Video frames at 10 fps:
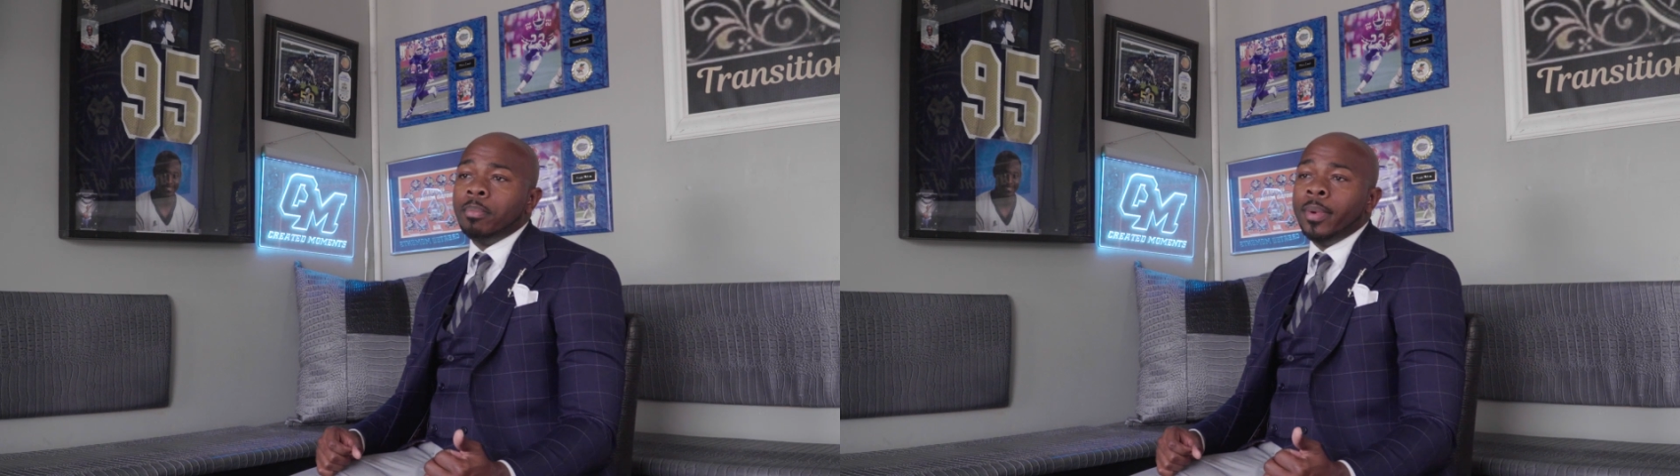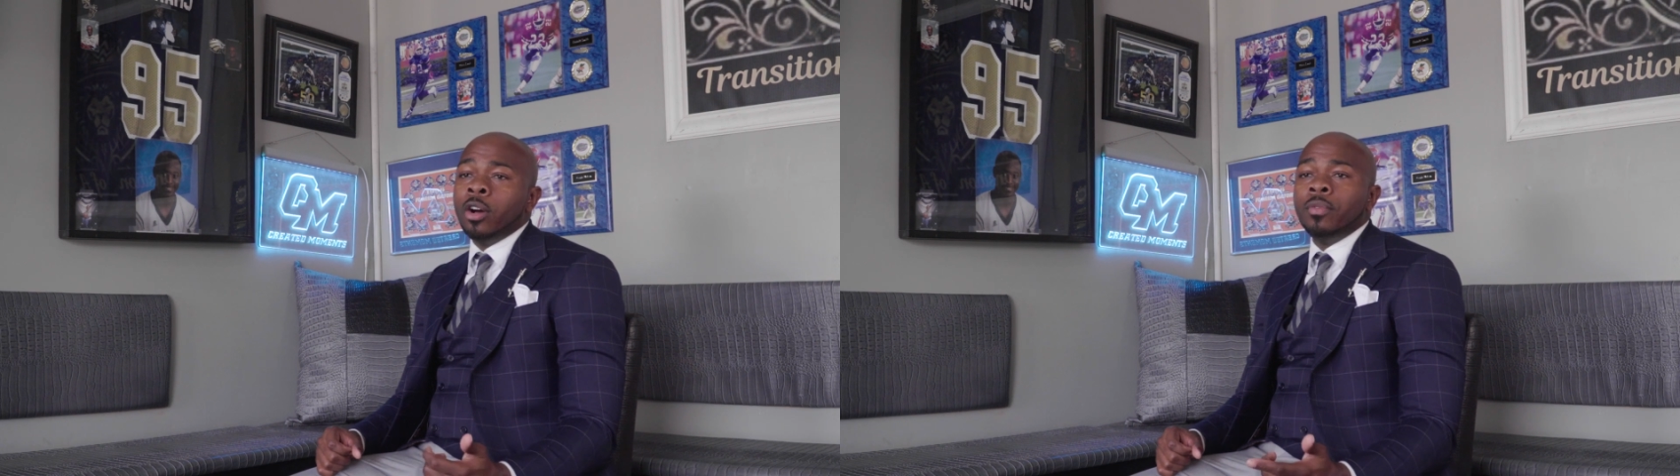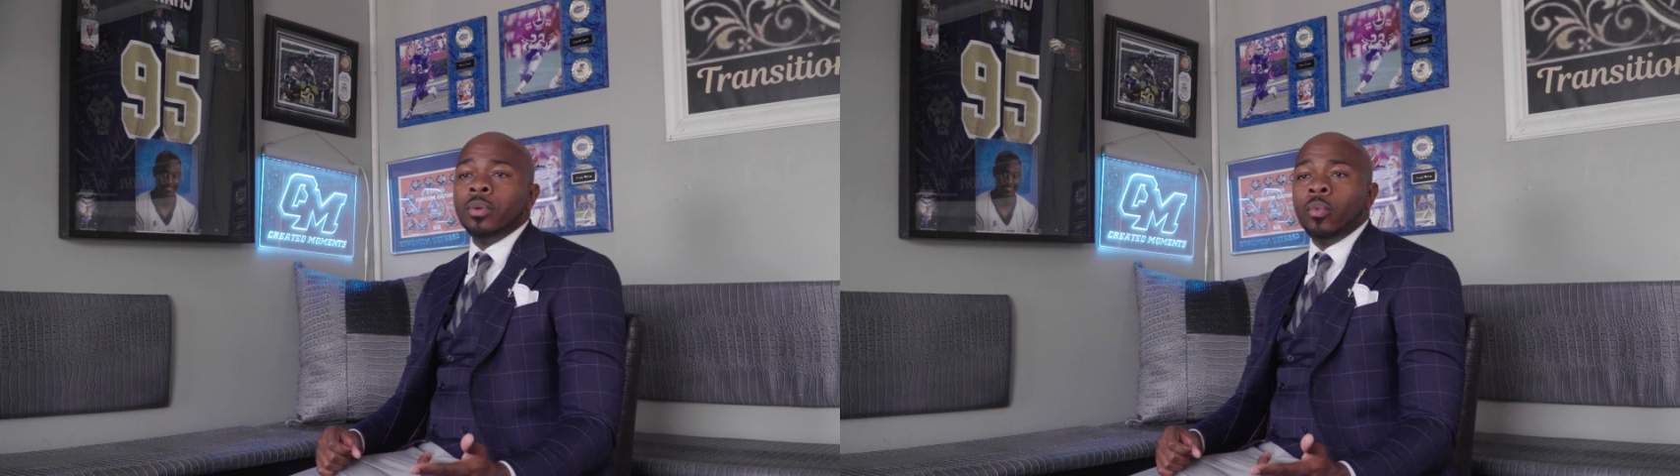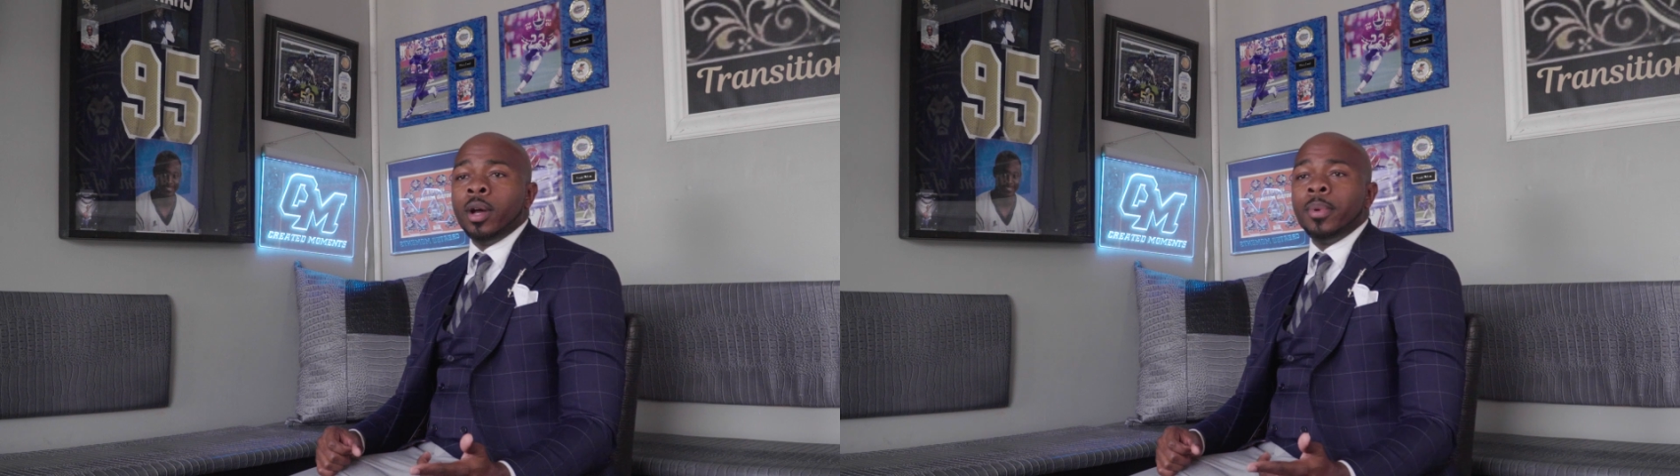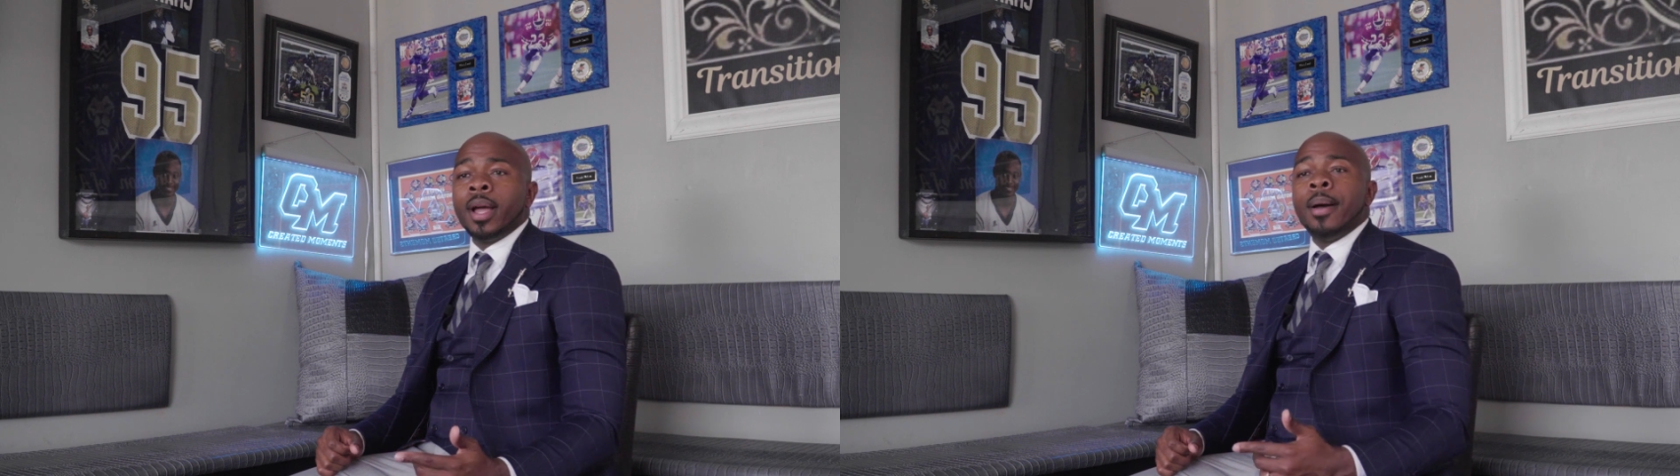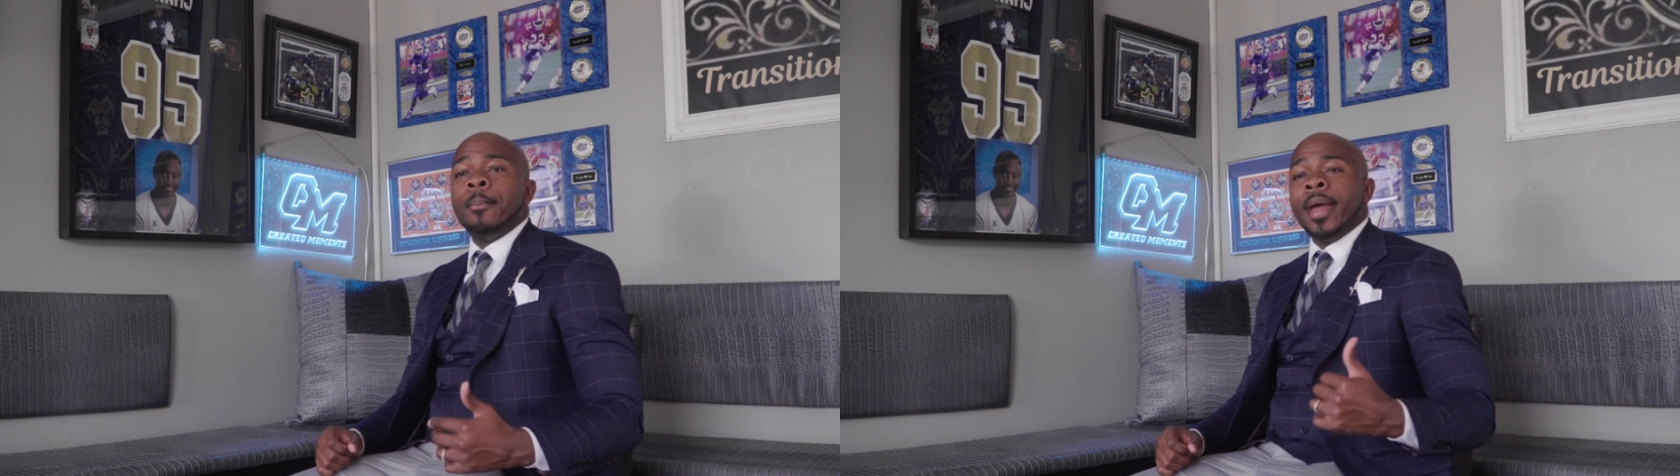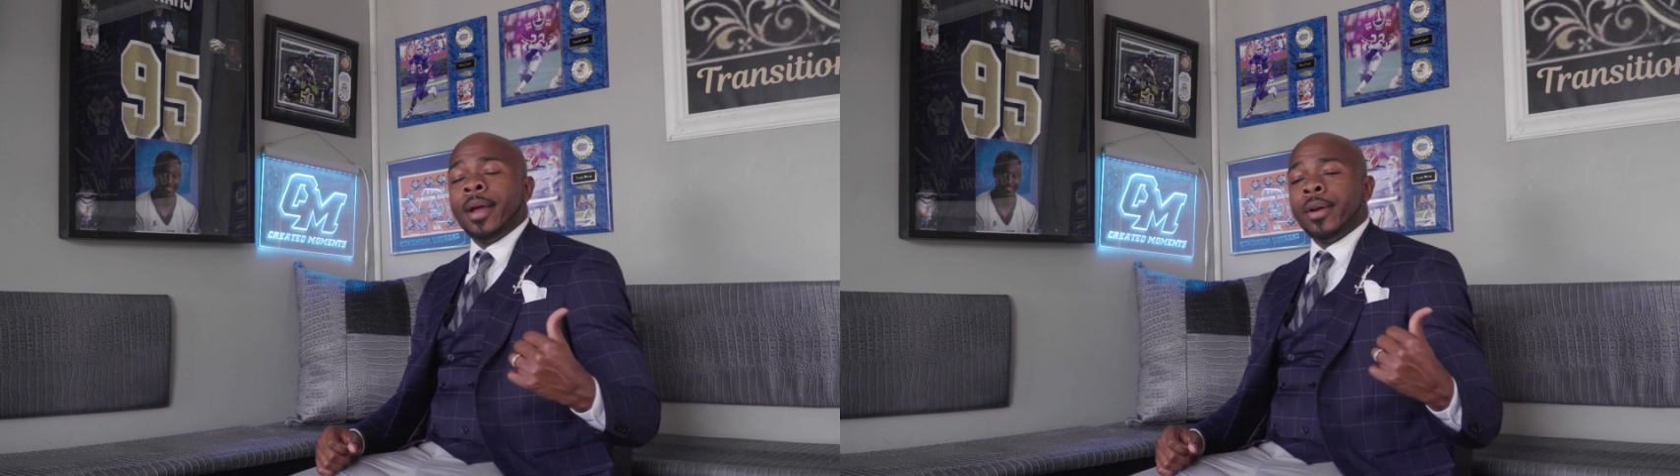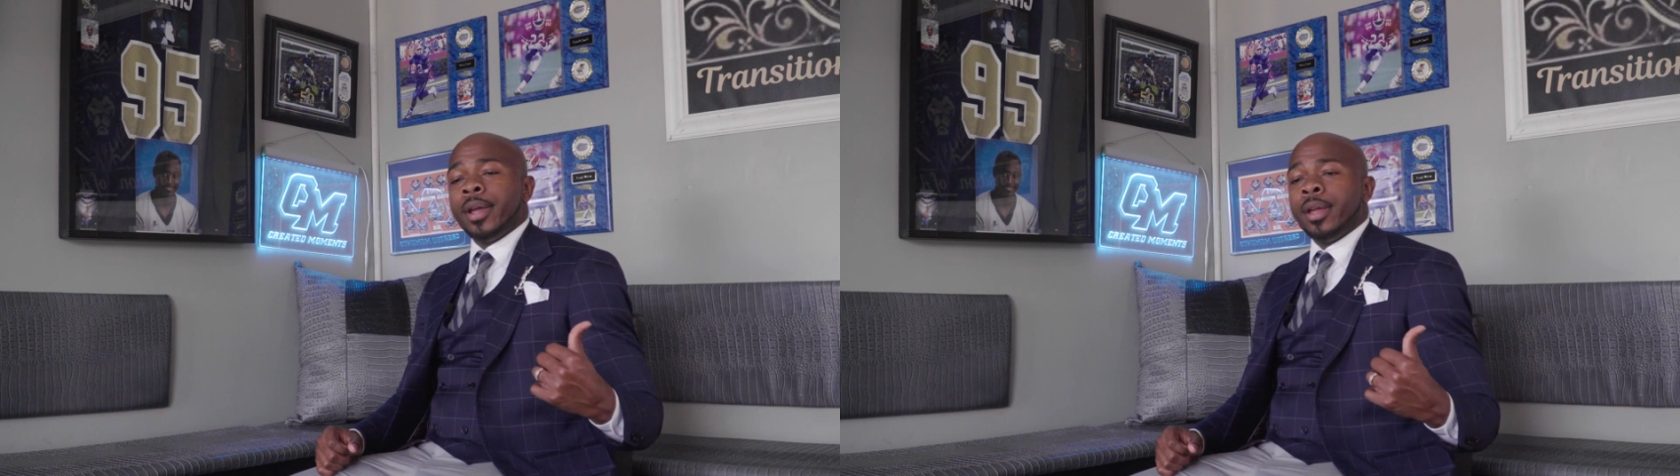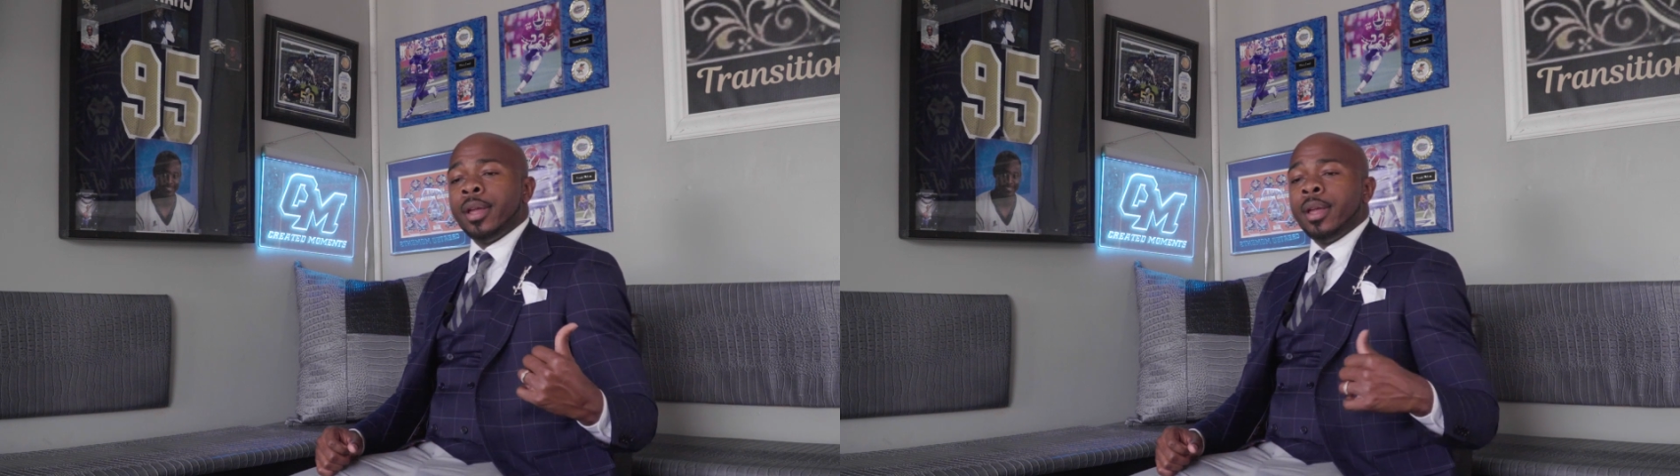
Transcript: Melvin Weber got married,